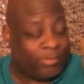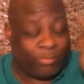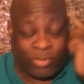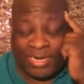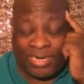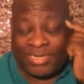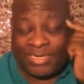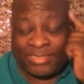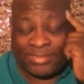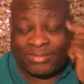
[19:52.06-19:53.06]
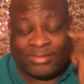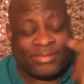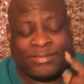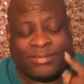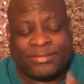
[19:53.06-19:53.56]
Brittany didn't
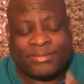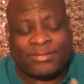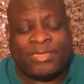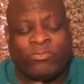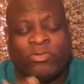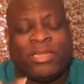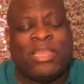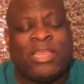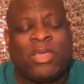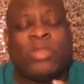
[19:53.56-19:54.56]
didn't really know